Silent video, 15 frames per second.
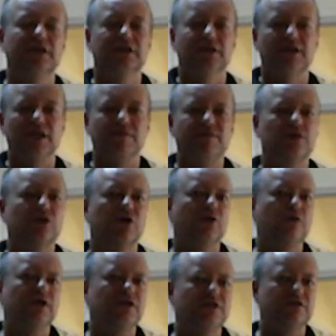if you're
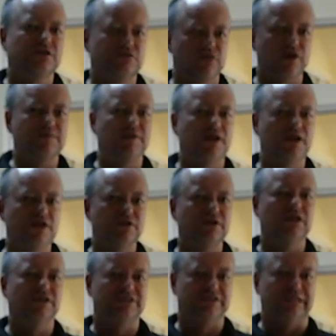going into the right parenting
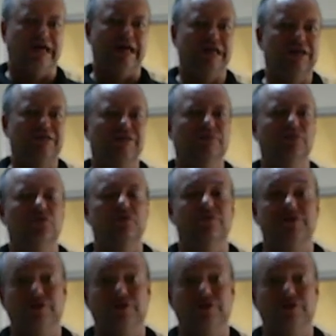style, the more of the